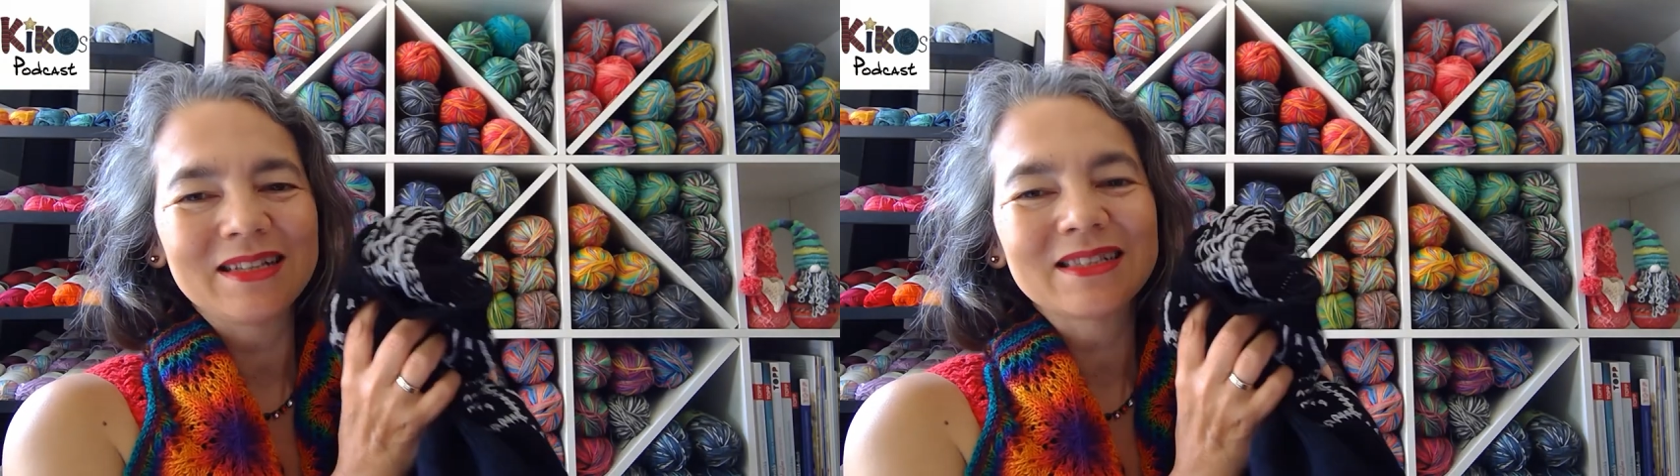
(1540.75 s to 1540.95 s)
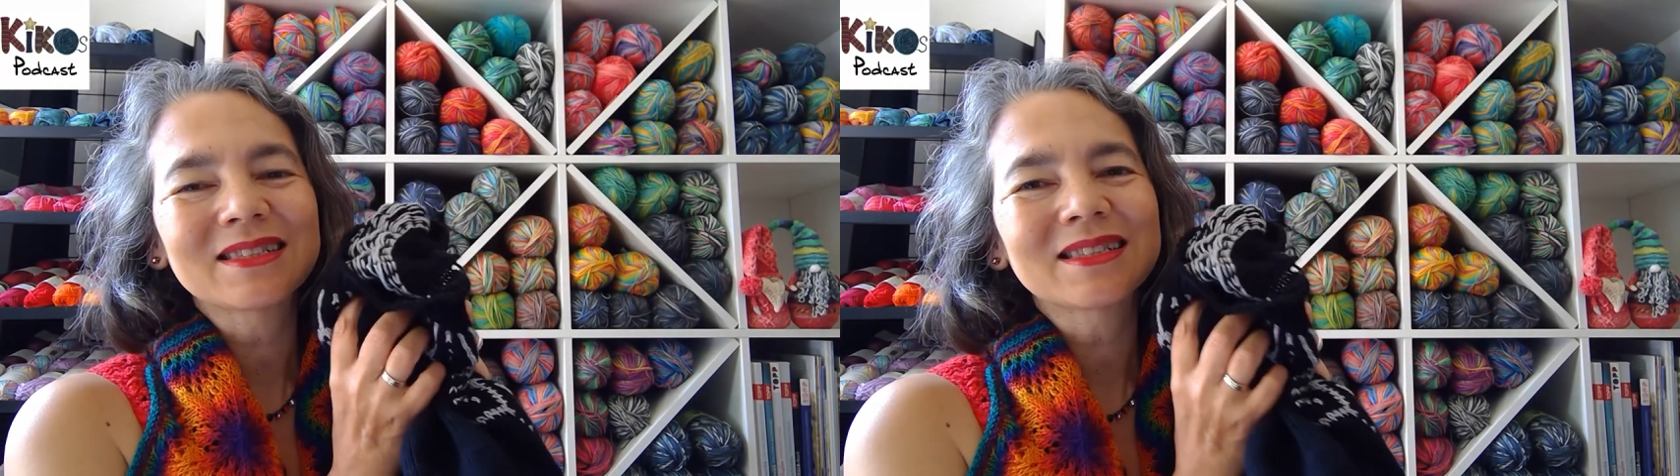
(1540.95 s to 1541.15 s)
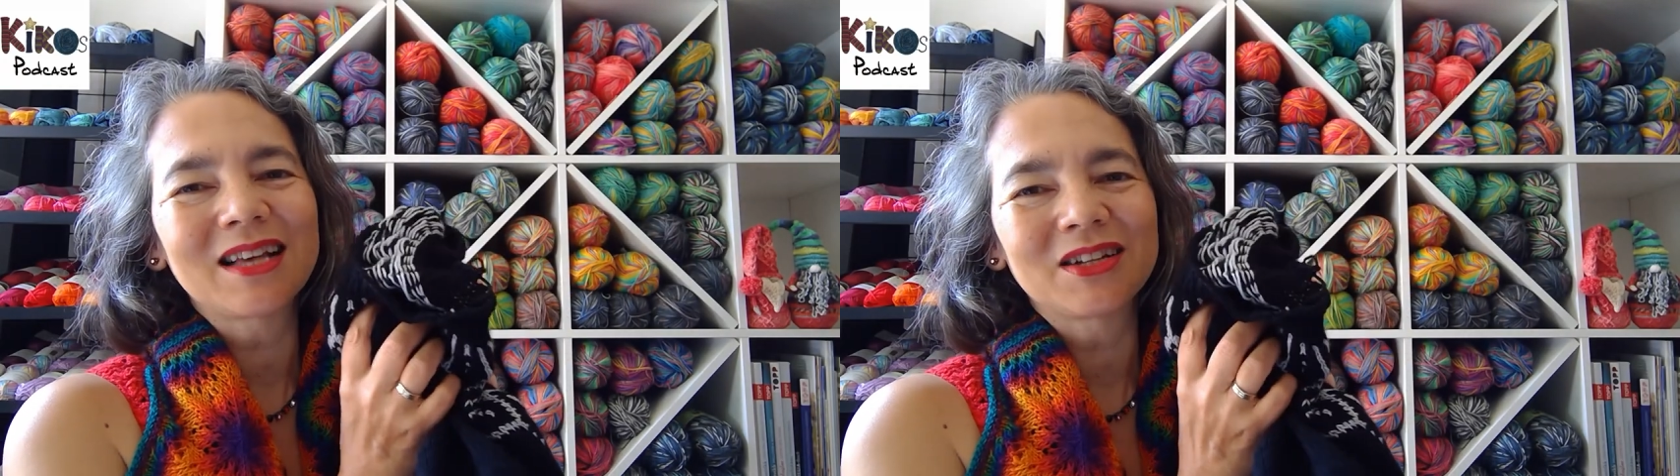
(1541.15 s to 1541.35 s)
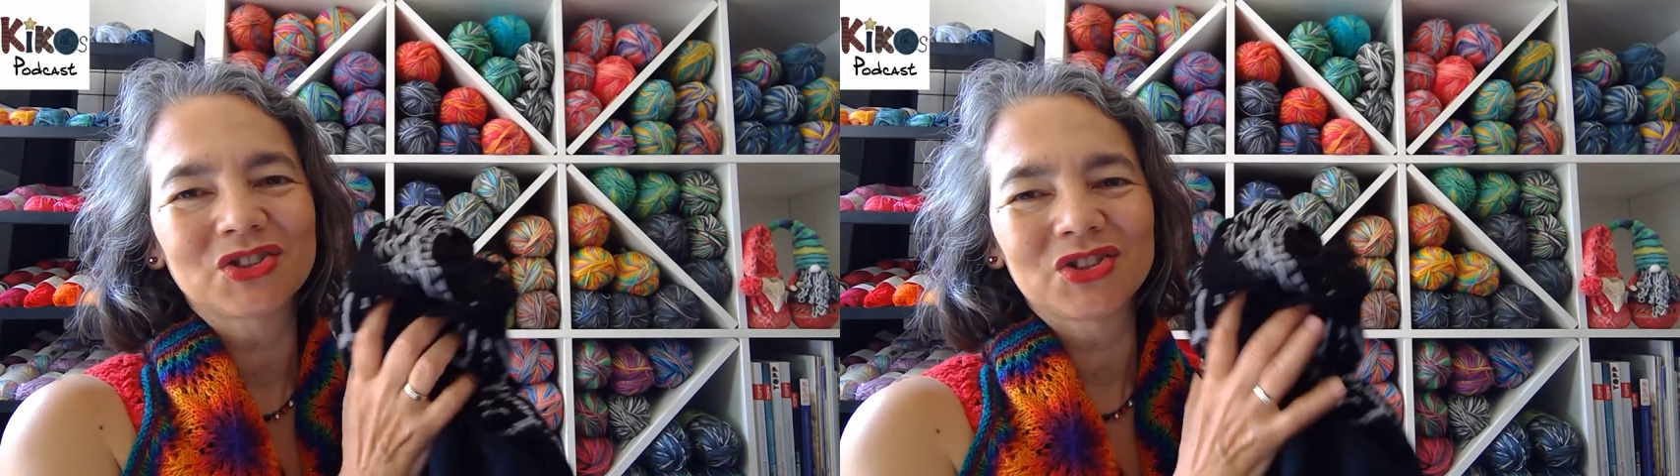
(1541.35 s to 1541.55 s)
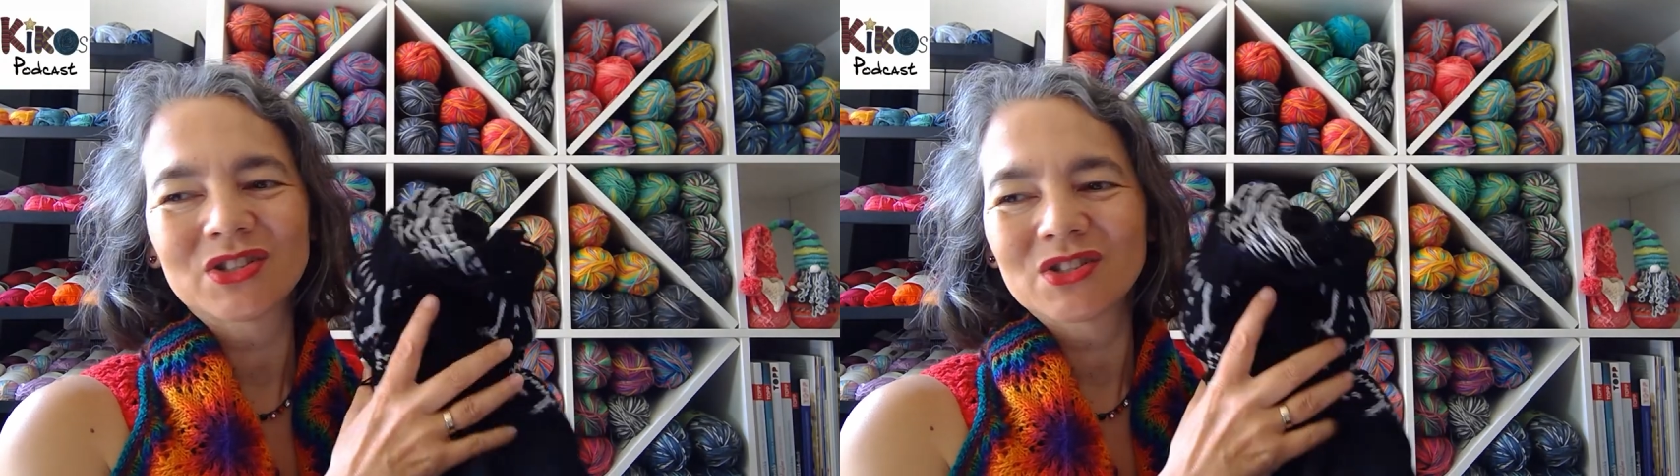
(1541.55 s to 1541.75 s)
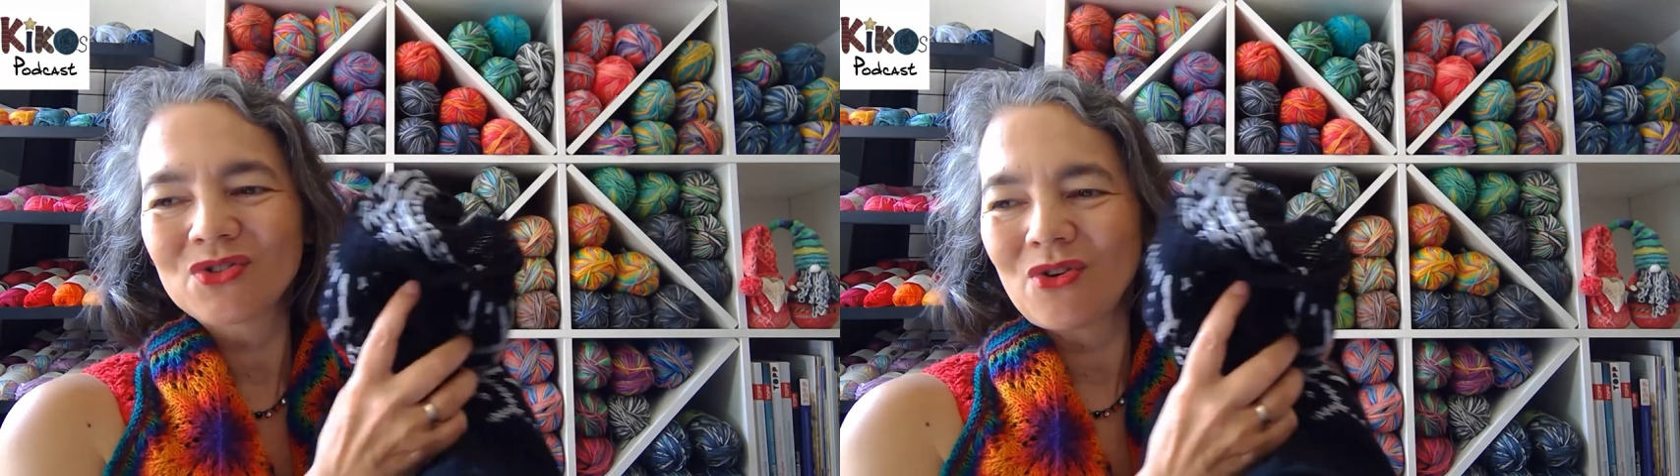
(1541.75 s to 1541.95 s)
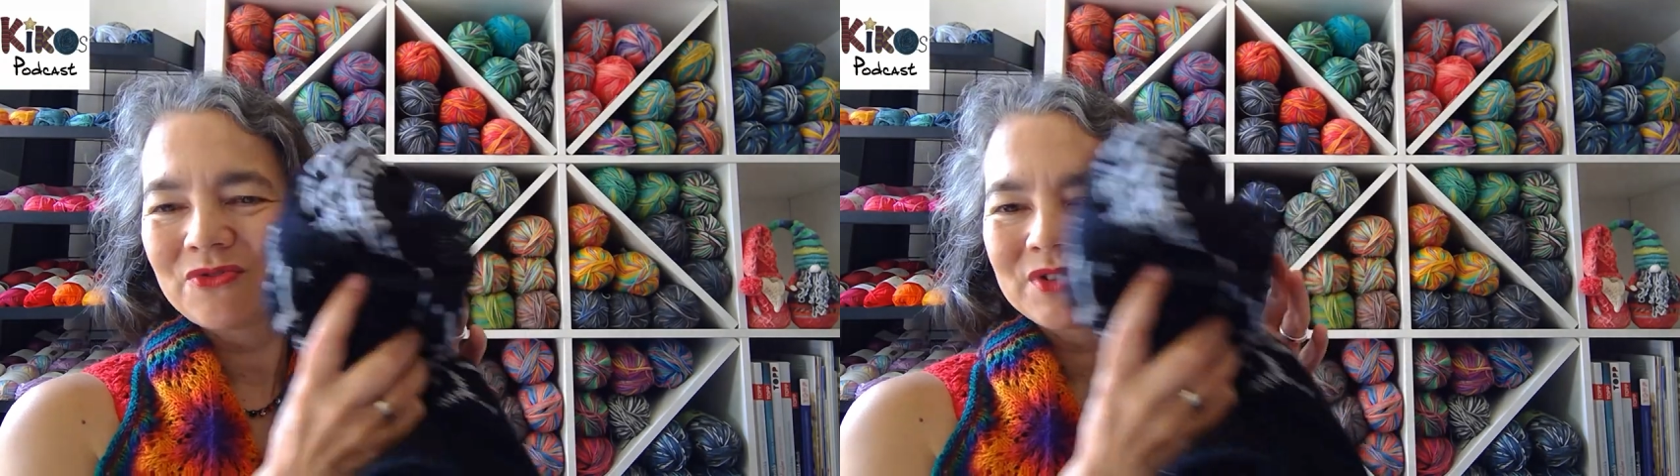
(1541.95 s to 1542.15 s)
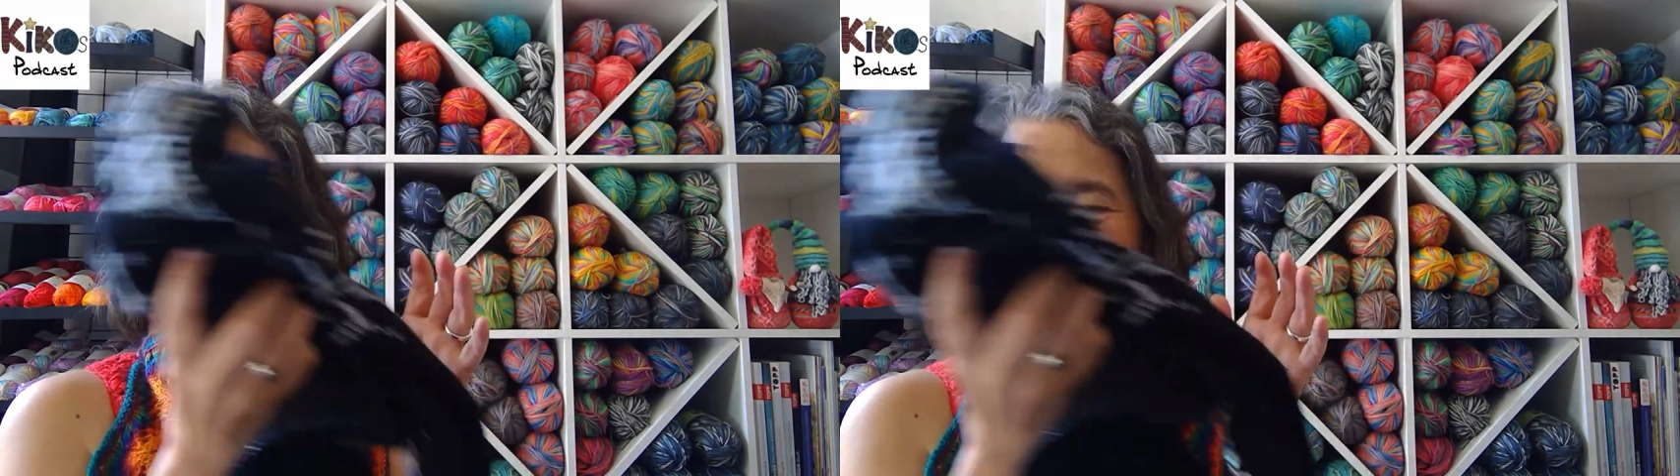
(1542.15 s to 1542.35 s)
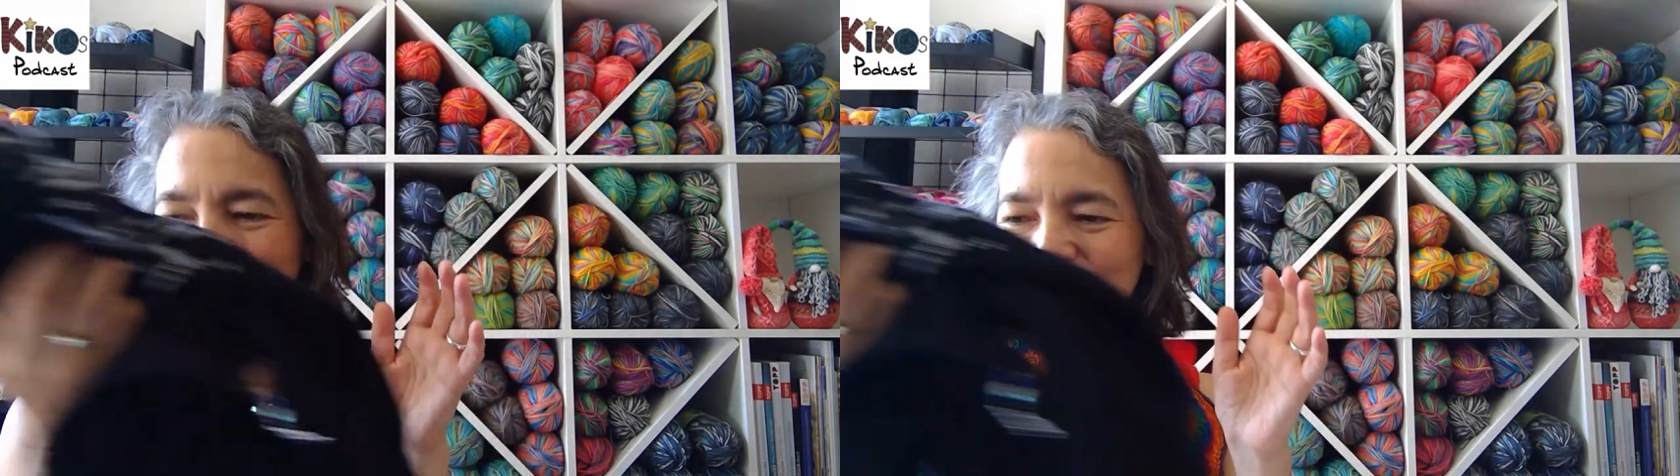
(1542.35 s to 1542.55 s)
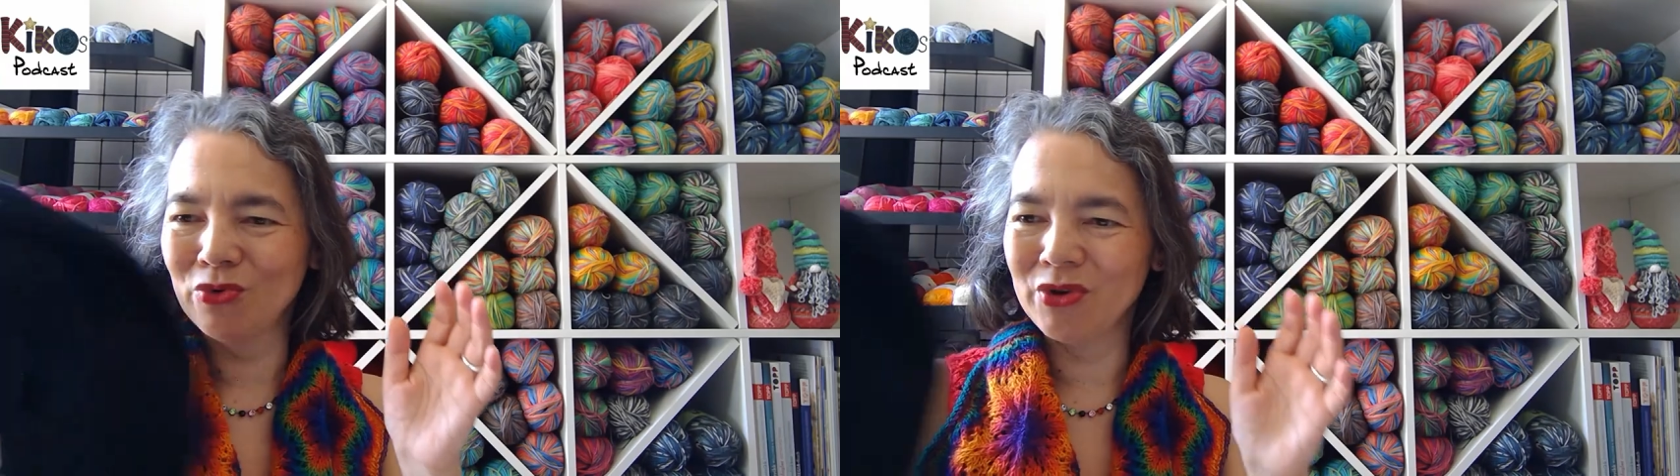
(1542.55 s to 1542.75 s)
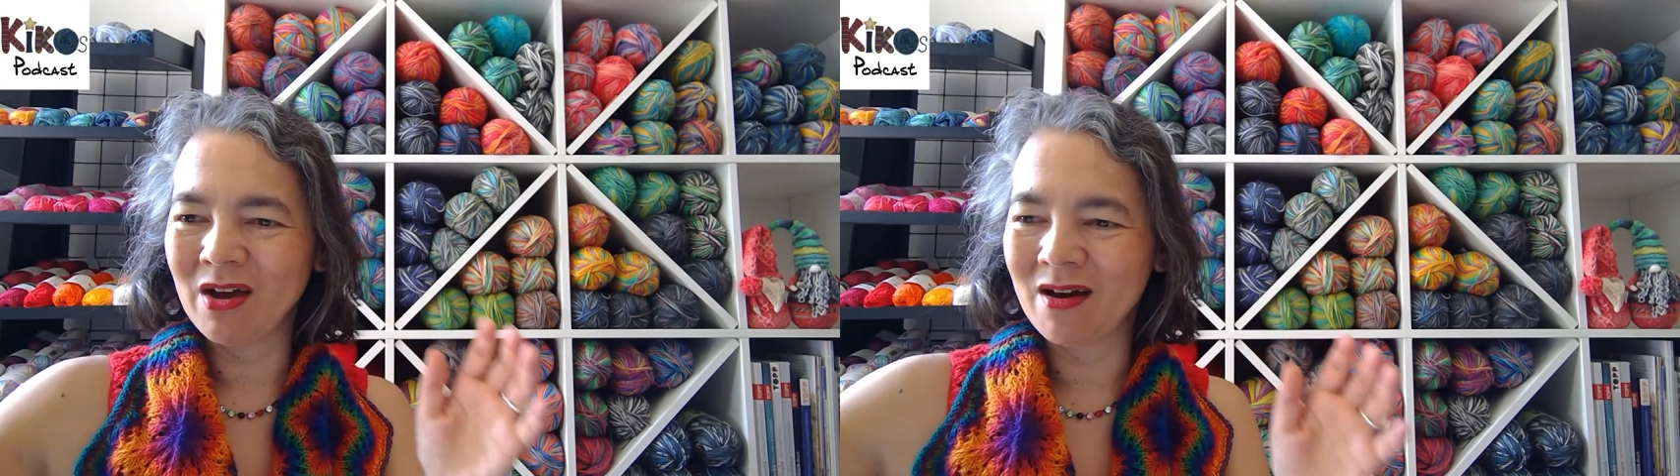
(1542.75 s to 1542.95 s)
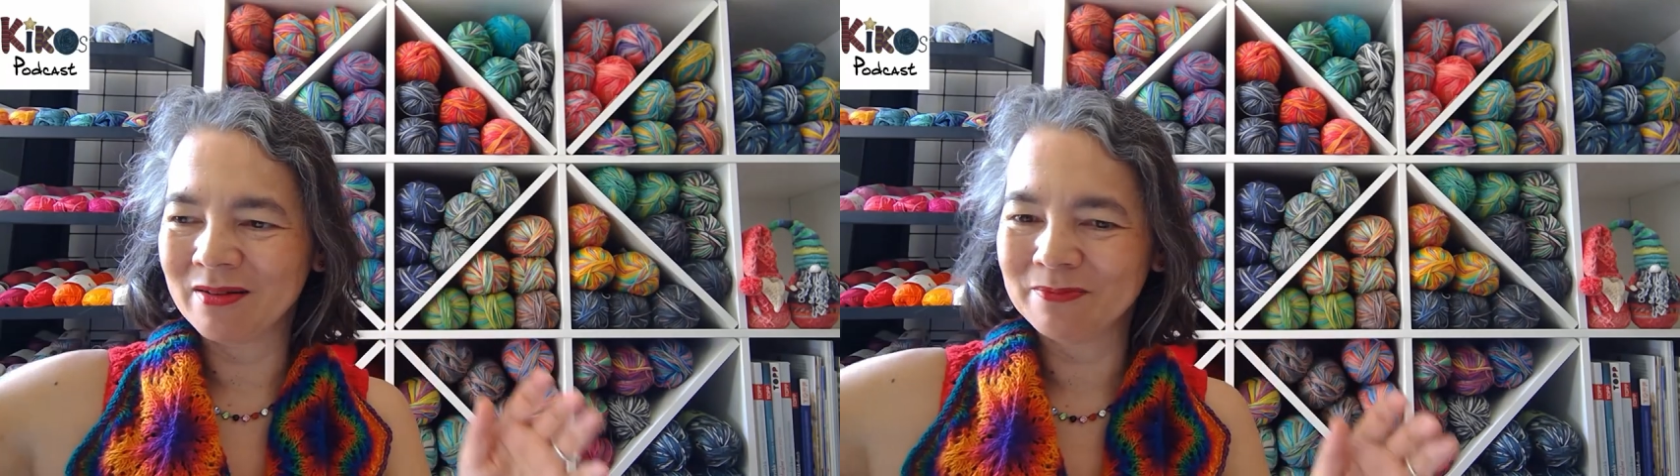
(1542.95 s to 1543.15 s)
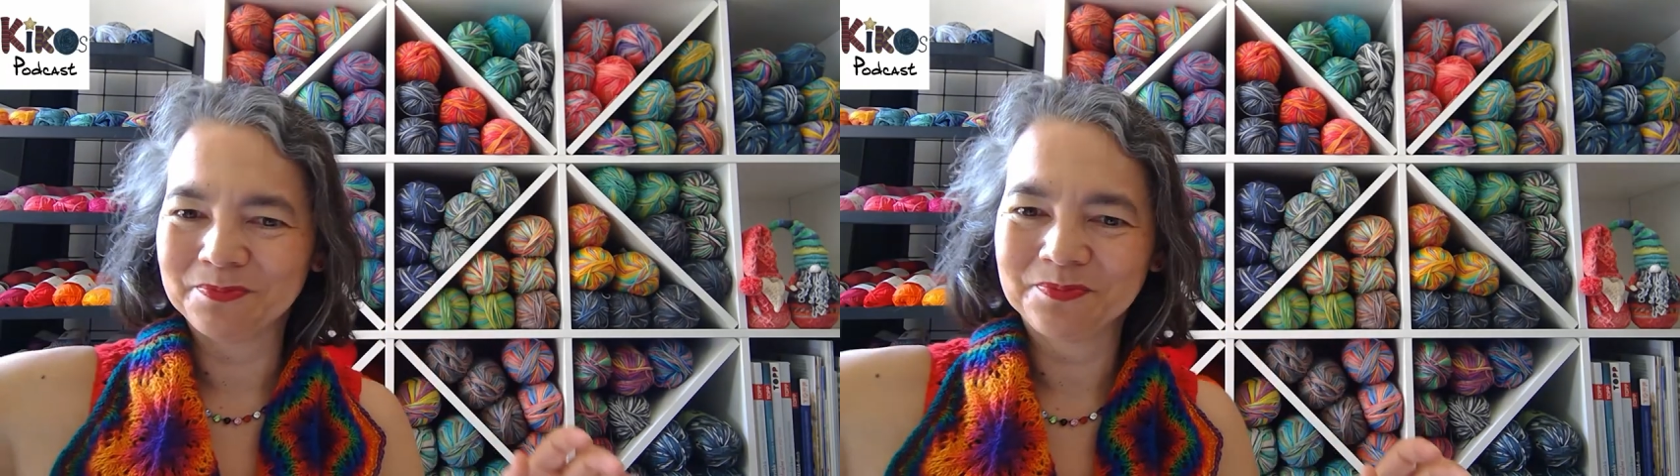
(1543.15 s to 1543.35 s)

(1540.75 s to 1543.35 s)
It's such a soft and wonderful yarn.